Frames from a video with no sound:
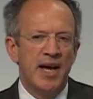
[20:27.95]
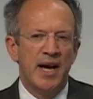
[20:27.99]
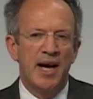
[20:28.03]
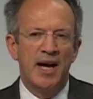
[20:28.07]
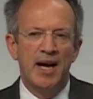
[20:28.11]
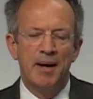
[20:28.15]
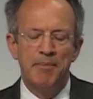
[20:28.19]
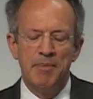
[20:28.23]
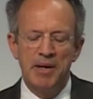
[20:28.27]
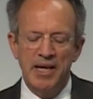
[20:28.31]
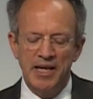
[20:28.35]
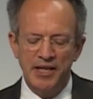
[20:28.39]

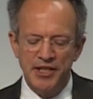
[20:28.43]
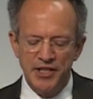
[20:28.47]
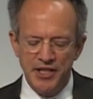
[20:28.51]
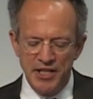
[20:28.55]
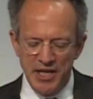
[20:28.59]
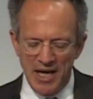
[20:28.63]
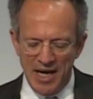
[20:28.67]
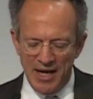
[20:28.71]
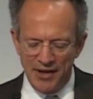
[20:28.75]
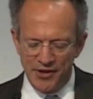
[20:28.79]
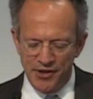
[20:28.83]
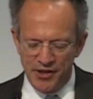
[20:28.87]
It's
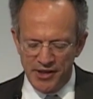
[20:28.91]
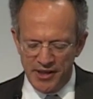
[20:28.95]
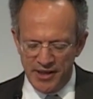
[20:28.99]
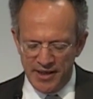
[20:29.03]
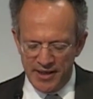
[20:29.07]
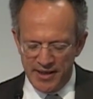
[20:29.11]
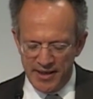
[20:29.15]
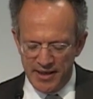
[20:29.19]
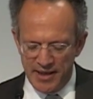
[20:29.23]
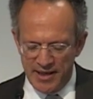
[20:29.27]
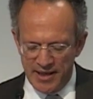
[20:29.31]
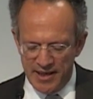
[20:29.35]
not
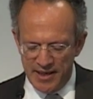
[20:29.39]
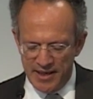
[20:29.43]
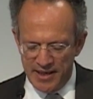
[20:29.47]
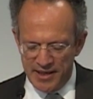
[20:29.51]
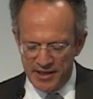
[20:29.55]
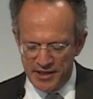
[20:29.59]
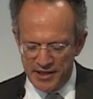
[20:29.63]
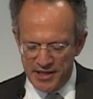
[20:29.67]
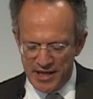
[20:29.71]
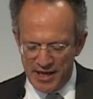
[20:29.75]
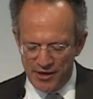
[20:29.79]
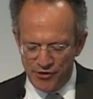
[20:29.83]

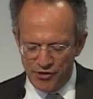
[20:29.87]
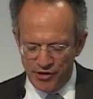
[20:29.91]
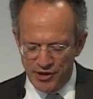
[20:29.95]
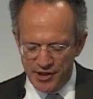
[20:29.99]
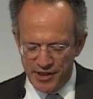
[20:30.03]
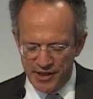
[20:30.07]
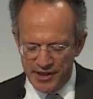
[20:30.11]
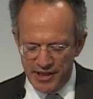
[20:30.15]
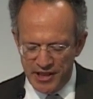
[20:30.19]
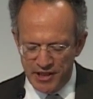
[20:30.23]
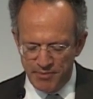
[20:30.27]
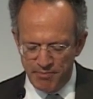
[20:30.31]

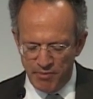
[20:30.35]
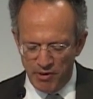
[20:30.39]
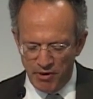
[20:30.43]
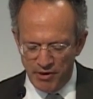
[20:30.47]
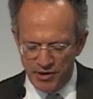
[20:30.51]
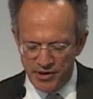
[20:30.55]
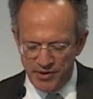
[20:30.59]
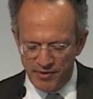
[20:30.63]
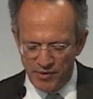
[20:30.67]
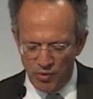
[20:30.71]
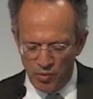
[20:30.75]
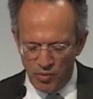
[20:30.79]
just in these
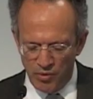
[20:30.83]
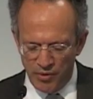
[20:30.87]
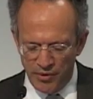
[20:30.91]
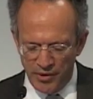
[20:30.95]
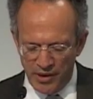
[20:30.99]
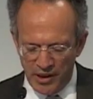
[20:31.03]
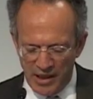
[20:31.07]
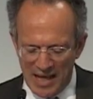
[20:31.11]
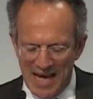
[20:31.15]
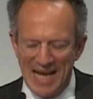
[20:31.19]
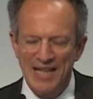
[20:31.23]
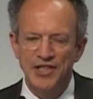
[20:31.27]
parts of the
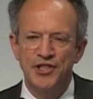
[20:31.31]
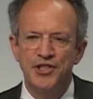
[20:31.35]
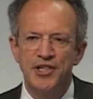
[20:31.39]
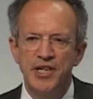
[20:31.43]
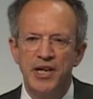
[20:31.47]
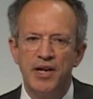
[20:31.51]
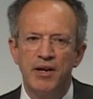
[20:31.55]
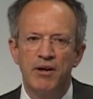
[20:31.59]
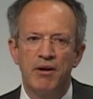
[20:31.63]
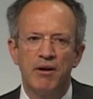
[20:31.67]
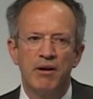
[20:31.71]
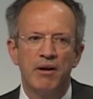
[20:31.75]
world. Last
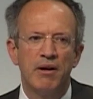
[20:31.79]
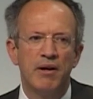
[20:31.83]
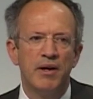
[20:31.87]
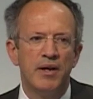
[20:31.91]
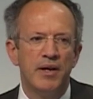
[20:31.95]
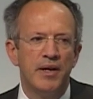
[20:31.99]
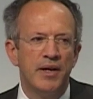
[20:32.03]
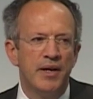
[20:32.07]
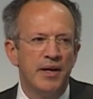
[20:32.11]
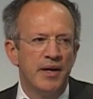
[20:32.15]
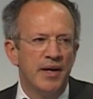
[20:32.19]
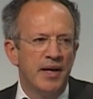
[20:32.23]
year,
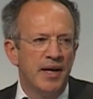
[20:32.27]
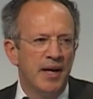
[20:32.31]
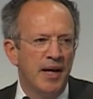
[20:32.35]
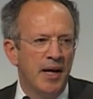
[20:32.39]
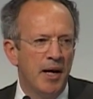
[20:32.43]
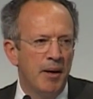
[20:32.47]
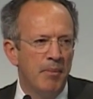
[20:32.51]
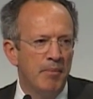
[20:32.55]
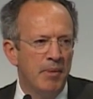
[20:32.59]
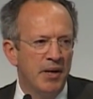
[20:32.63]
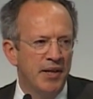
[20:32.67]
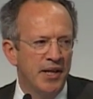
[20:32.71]

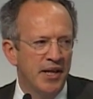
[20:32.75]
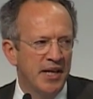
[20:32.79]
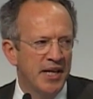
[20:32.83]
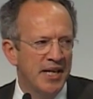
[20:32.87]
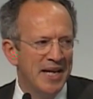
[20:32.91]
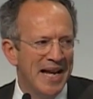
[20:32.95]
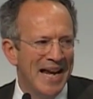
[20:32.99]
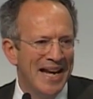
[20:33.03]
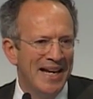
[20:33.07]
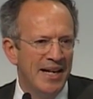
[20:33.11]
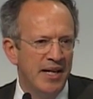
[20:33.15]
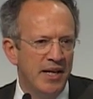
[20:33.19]
the
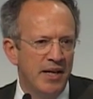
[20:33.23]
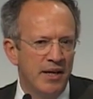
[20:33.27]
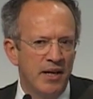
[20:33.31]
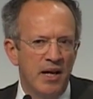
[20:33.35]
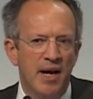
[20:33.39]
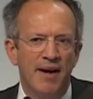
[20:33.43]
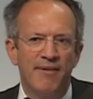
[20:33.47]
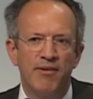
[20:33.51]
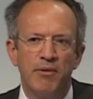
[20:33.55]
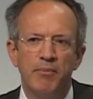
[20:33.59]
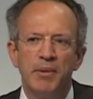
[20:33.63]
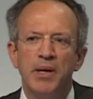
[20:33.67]
Canadian
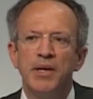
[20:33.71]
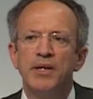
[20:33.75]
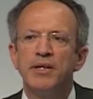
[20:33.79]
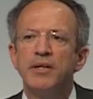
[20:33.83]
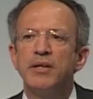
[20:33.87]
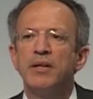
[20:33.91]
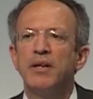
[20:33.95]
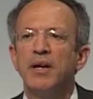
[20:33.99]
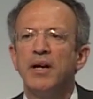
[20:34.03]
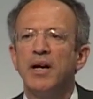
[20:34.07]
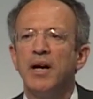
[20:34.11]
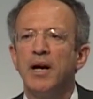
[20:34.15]

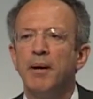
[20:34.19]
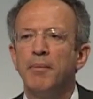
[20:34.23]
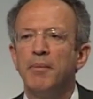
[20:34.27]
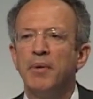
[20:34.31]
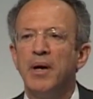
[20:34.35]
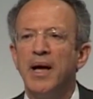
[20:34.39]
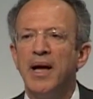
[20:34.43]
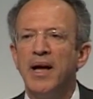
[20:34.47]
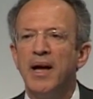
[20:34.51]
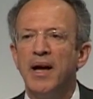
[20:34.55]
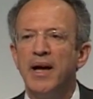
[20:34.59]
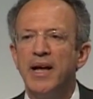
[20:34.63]
government
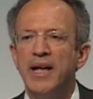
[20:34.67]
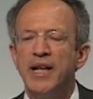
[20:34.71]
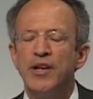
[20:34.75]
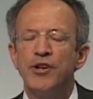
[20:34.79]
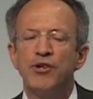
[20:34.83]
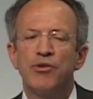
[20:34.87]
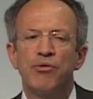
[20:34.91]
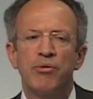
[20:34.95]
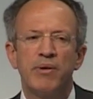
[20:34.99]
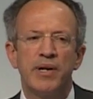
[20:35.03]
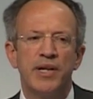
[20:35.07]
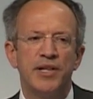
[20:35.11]

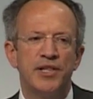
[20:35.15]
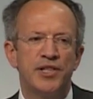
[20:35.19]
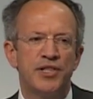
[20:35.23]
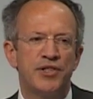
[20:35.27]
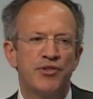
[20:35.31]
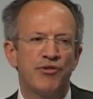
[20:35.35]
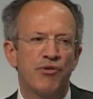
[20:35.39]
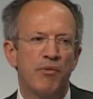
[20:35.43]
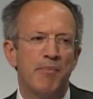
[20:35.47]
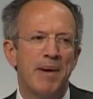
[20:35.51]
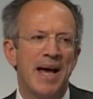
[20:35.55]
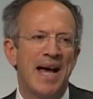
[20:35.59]

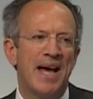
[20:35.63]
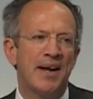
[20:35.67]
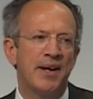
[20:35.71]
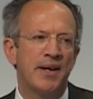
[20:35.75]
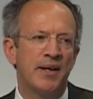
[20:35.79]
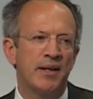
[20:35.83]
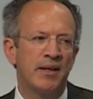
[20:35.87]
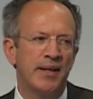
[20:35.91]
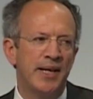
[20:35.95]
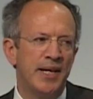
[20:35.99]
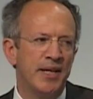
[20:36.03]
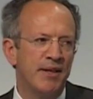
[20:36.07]
increased
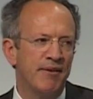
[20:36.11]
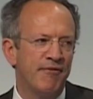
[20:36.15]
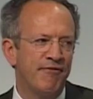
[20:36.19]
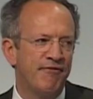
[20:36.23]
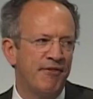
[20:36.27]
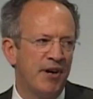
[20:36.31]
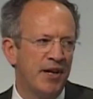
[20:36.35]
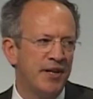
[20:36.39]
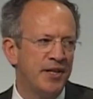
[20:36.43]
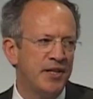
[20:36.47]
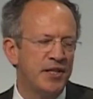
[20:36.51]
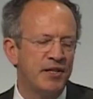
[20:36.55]
dramatically the
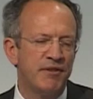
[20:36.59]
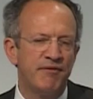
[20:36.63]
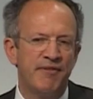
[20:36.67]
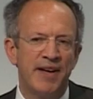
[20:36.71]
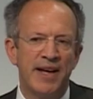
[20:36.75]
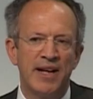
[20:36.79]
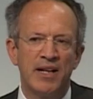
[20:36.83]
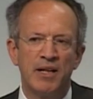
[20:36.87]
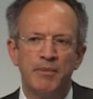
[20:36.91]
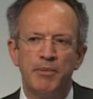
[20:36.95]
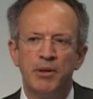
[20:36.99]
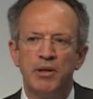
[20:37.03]
funds
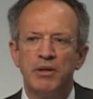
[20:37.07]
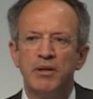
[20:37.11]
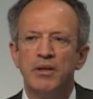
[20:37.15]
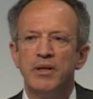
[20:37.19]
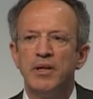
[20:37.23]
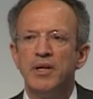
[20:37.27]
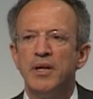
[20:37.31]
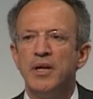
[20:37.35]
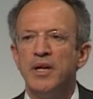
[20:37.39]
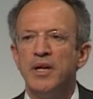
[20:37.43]
available